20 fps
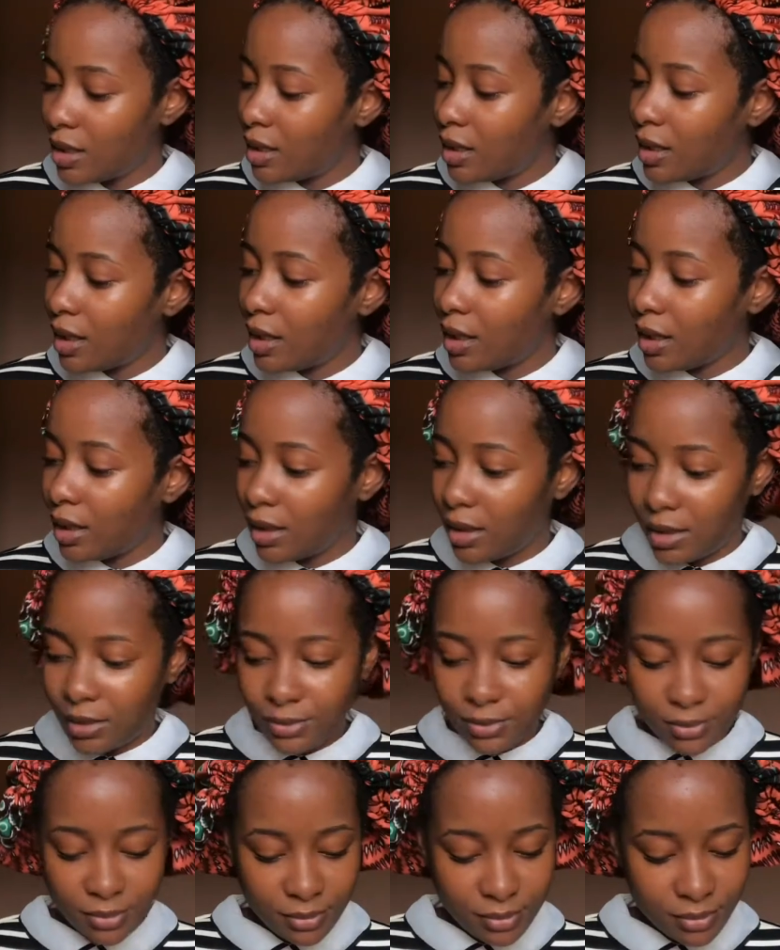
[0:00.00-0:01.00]

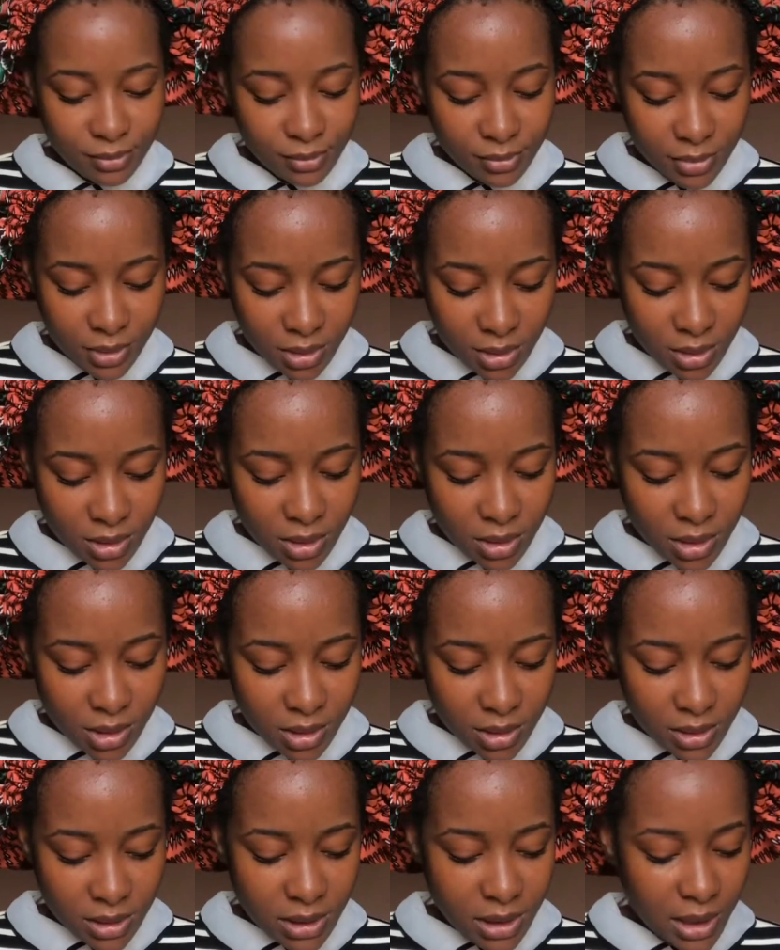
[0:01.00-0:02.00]

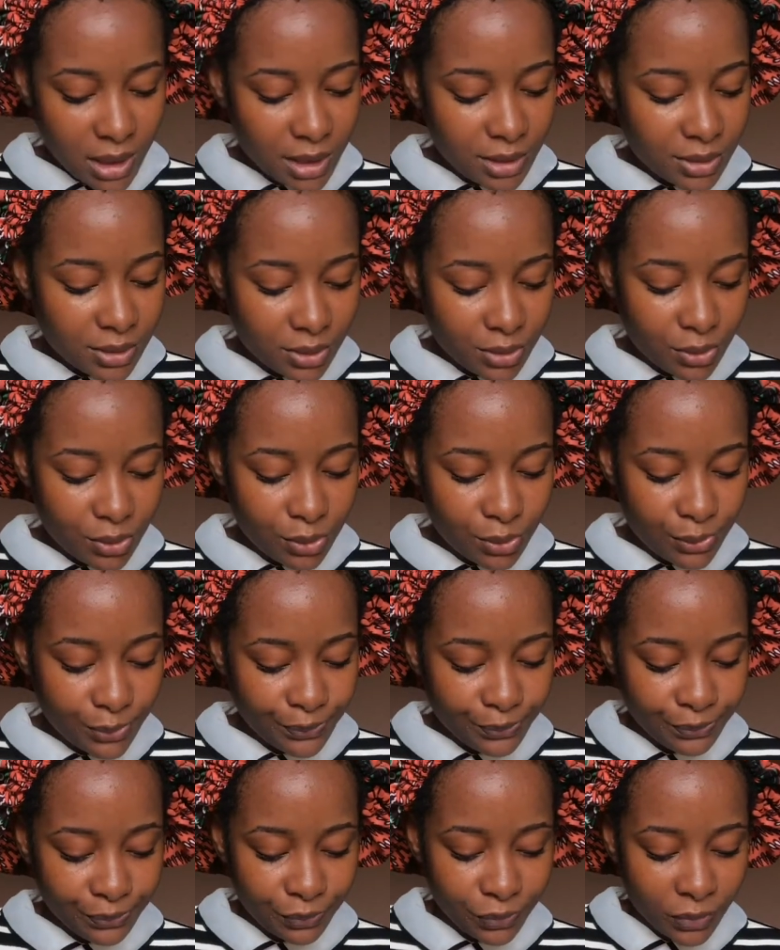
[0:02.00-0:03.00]
Yeah, so,
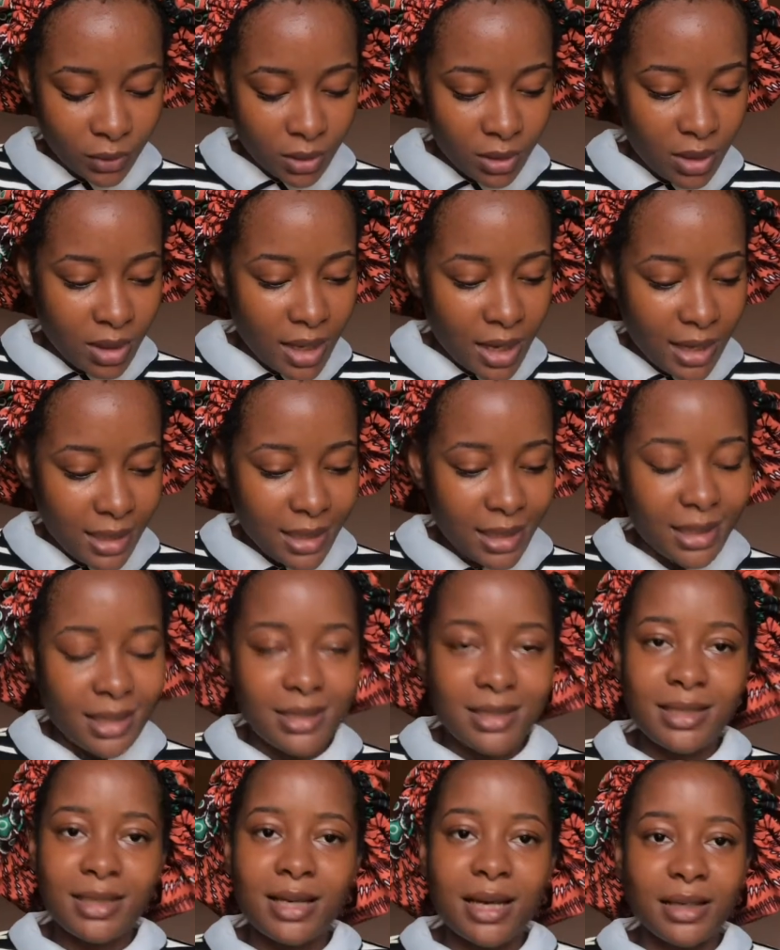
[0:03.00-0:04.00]
and I can
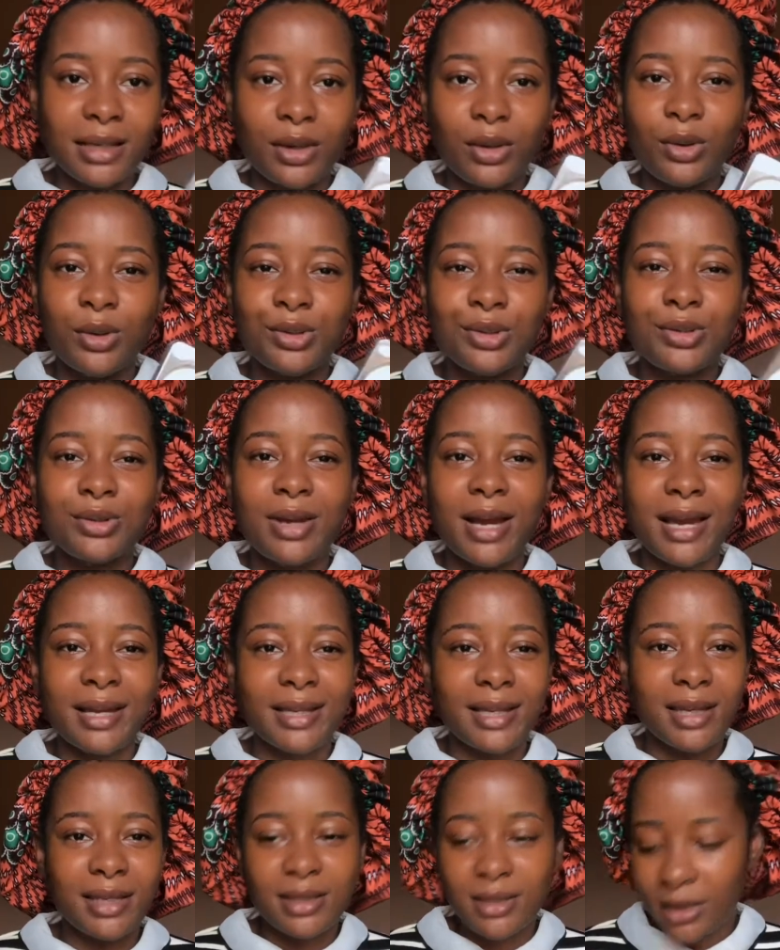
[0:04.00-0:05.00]
see that they also
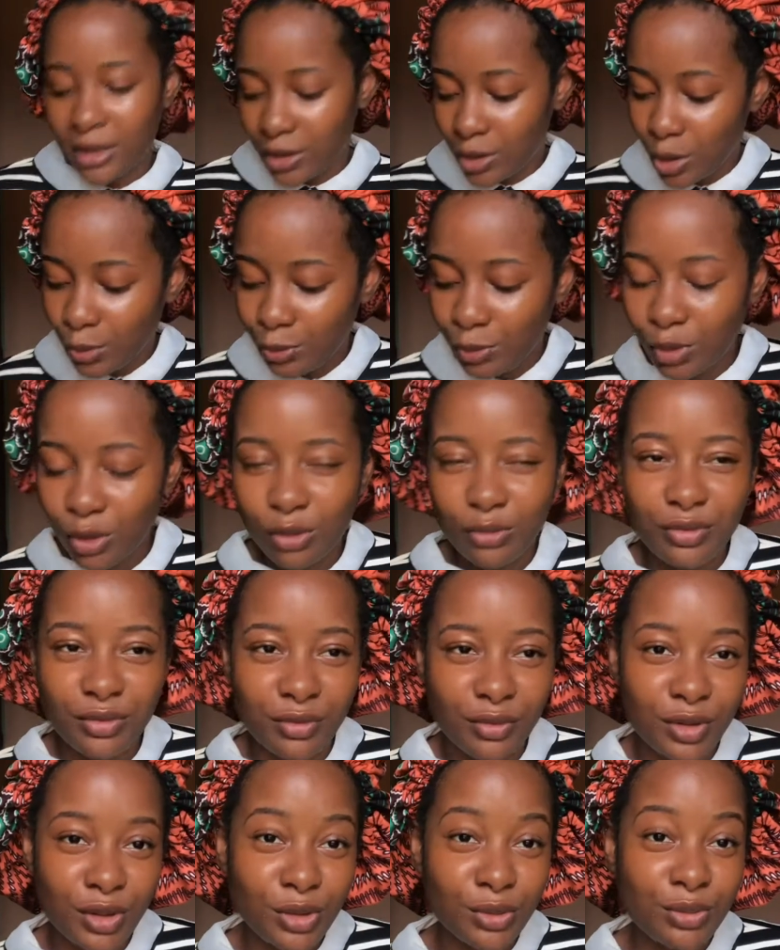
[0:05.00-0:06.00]
added a couple of
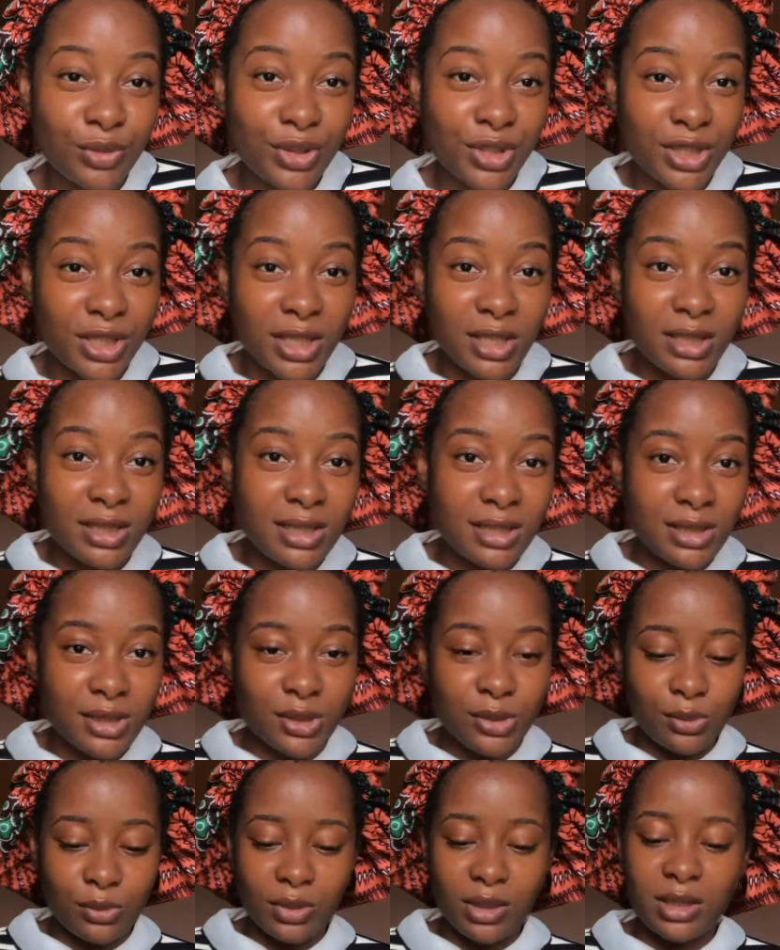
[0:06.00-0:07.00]
new shades
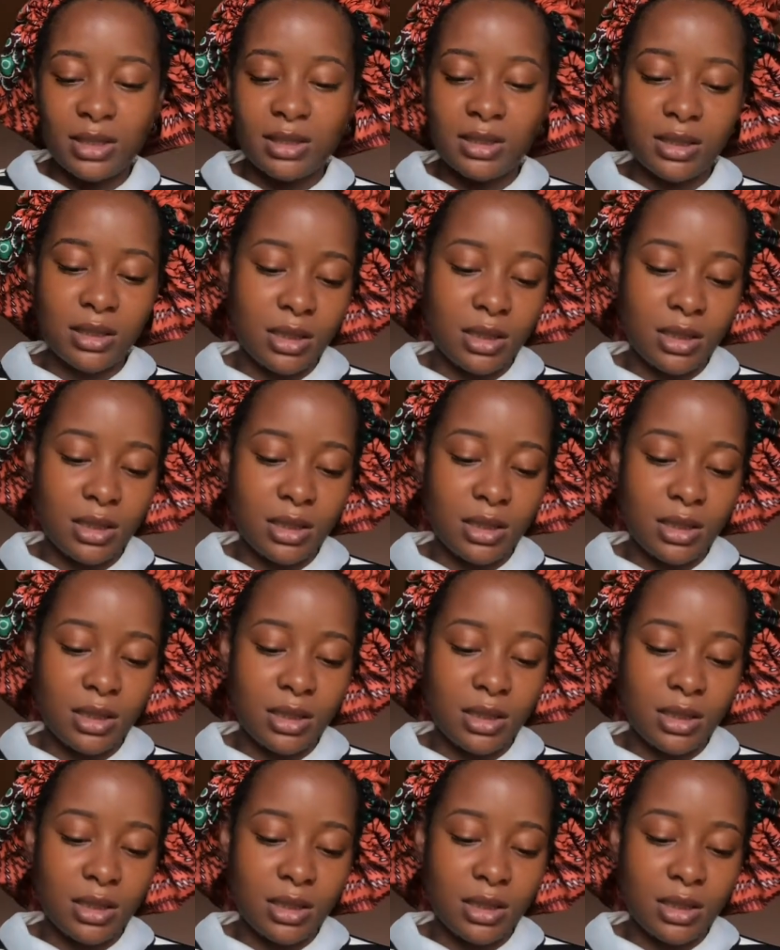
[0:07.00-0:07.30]
to it.